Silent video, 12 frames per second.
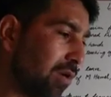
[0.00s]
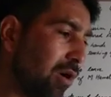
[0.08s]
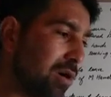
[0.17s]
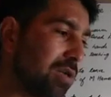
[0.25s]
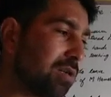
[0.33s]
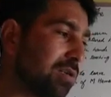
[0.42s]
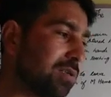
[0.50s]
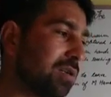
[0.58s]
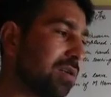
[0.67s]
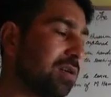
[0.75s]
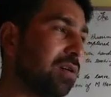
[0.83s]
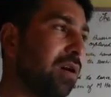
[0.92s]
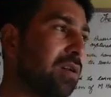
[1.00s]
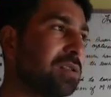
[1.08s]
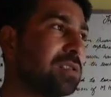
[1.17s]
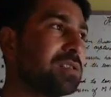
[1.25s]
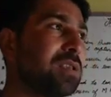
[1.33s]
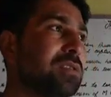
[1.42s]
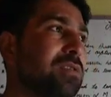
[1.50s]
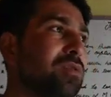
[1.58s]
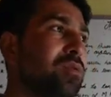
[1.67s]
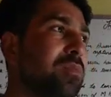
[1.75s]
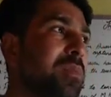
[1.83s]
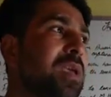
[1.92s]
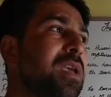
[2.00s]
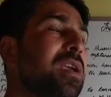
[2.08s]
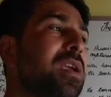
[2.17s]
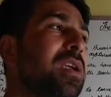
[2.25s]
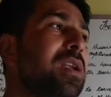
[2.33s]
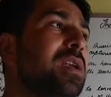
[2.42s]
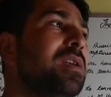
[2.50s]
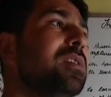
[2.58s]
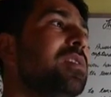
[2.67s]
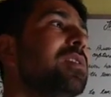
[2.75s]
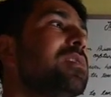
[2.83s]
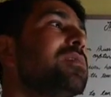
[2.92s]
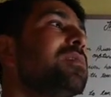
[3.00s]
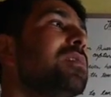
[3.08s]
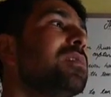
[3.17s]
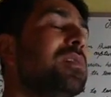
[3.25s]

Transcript: orders and all these things to make in this